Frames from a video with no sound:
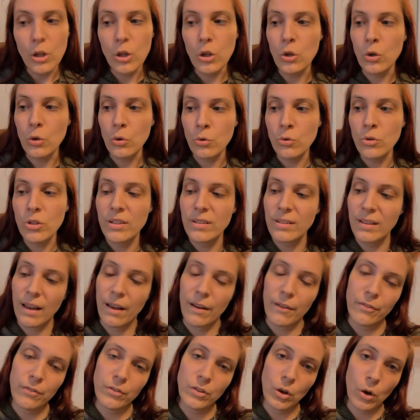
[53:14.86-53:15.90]
You just
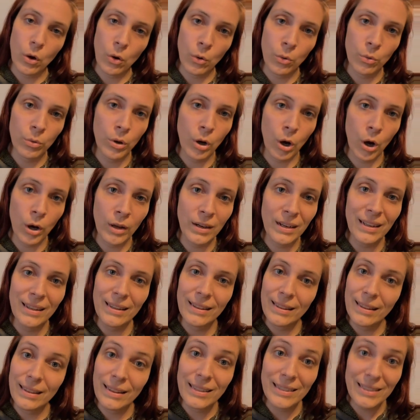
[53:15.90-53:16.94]
have to hone on
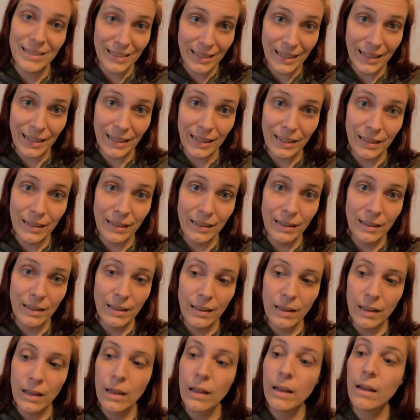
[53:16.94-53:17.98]
listening
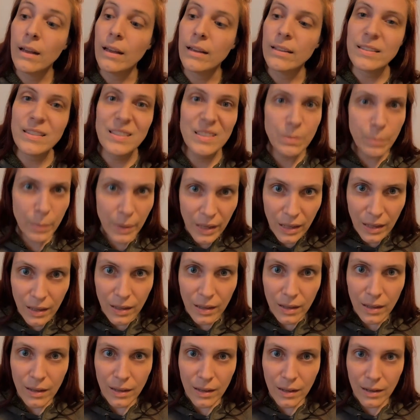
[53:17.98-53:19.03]
and
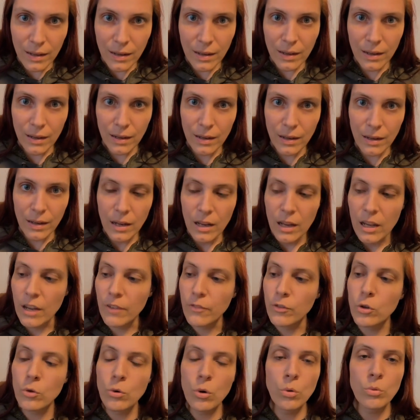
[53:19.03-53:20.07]
speak.
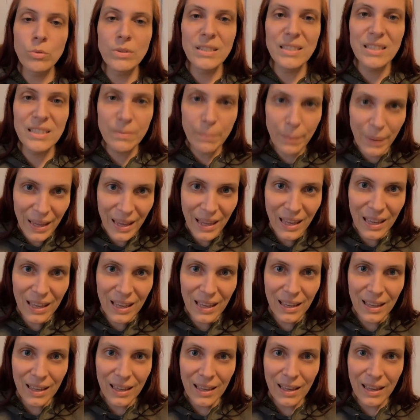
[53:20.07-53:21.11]
If you don't
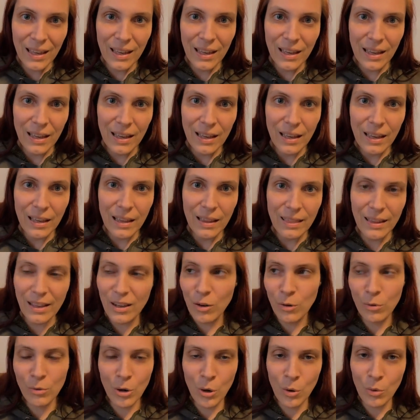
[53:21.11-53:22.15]
speak, they
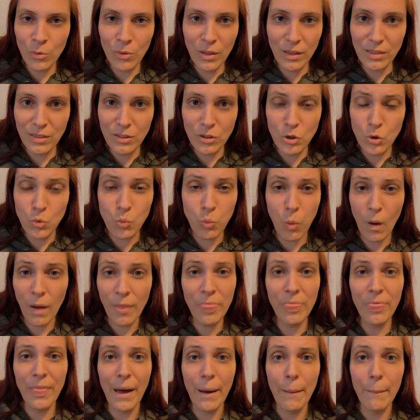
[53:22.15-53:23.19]
don't know that you
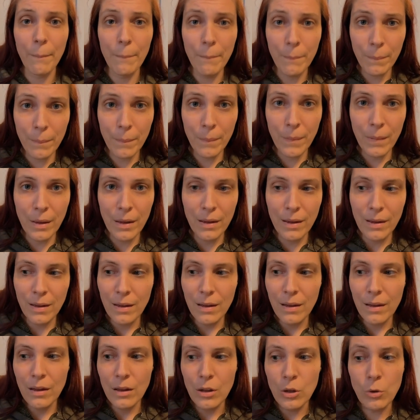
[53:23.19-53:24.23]
want them.
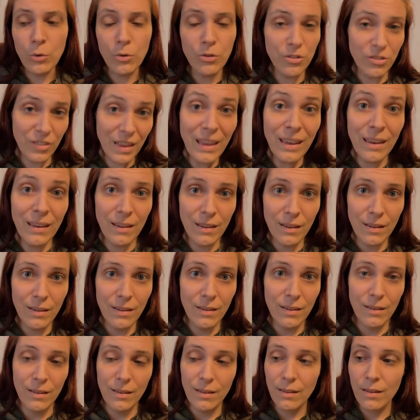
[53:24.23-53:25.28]
You
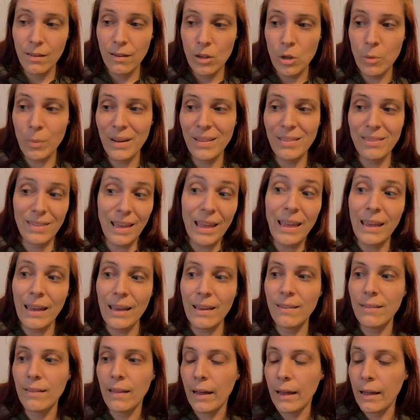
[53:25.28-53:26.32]
might think
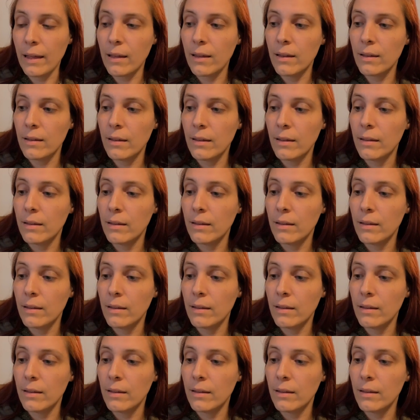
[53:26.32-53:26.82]
it like,